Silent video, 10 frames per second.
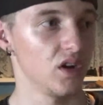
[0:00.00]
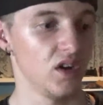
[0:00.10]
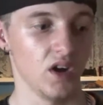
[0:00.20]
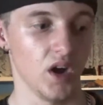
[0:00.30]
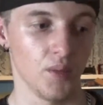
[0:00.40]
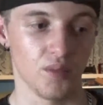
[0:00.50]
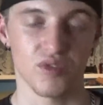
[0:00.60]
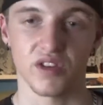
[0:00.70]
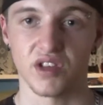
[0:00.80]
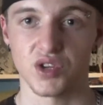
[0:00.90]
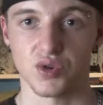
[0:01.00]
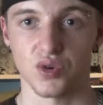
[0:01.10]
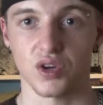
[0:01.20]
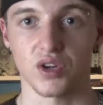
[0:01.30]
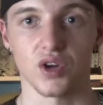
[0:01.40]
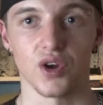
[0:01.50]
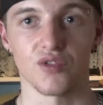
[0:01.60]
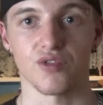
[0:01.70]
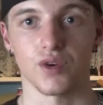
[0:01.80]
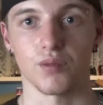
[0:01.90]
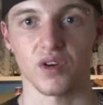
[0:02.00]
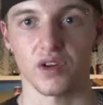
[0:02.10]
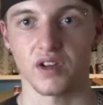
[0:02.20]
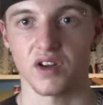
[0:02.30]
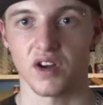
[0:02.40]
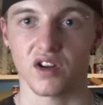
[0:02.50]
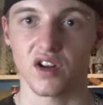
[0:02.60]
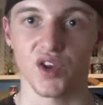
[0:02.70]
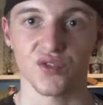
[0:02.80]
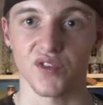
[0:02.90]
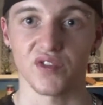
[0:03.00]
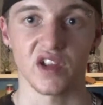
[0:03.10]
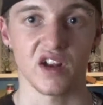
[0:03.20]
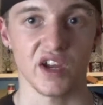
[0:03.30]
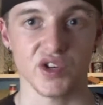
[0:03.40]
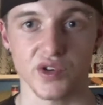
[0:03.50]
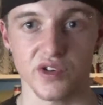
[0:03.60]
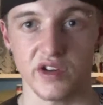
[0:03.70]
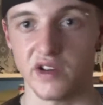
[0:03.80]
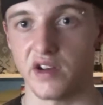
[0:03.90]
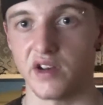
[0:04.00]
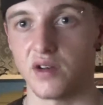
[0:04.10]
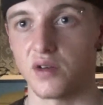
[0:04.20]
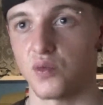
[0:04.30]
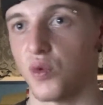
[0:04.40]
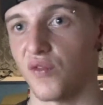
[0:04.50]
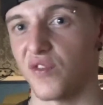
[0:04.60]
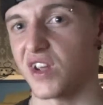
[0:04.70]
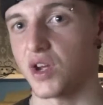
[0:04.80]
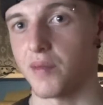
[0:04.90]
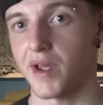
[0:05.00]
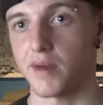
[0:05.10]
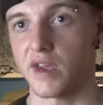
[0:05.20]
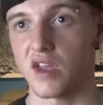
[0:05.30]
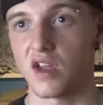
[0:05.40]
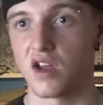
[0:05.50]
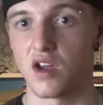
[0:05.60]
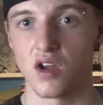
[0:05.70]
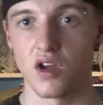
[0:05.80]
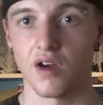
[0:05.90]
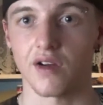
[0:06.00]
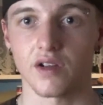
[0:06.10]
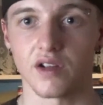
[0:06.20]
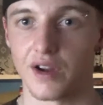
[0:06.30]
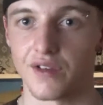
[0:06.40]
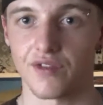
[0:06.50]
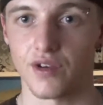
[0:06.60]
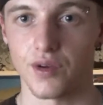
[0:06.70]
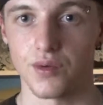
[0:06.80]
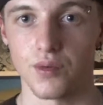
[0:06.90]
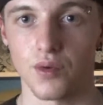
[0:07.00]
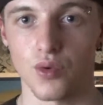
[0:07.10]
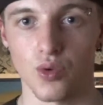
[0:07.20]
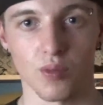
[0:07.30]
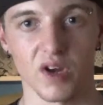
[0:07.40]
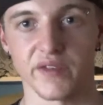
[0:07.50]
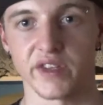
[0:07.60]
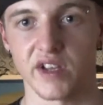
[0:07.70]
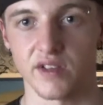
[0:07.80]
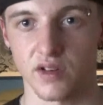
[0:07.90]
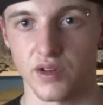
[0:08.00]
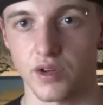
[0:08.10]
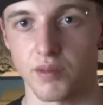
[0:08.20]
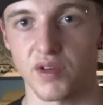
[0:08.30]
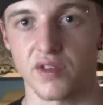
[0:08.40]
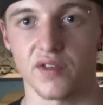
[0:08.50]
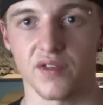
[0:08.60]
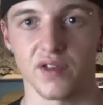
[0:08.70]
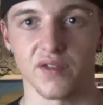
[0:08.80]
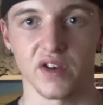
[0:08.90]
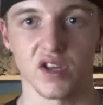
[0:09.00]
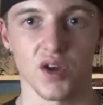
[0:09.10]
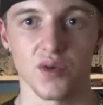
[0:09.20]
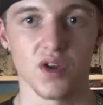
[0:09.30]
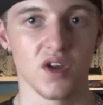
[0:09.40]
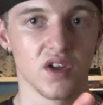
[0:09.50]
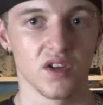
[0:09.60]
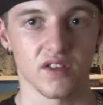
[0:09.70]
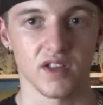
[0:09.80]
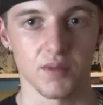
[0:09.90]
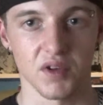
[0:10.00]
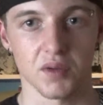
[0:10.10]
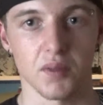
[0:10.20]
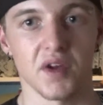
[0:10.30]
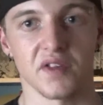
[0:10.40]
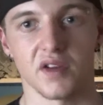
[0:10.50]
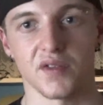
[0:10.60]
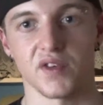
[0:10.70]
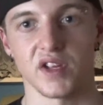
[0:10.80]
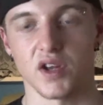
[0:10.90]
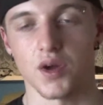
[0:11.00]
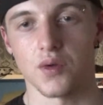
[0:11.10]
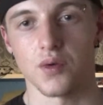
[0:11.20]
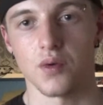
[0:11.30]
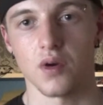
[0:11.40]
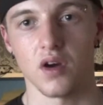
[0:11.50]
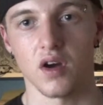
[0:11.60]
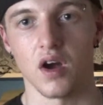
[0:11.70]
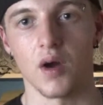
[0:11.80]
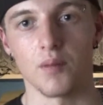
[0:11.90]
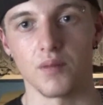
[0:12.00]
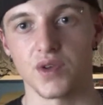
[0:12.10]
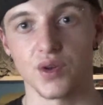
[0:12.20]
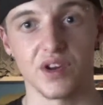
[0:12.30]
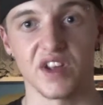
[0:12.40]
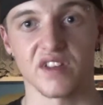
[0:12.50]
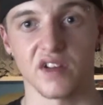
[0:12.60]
I'm pretty sure I could go through my class 50 collection in one video maybe. I could go through all my other diesel locomotives in a video, steam locomotives in a video, units in a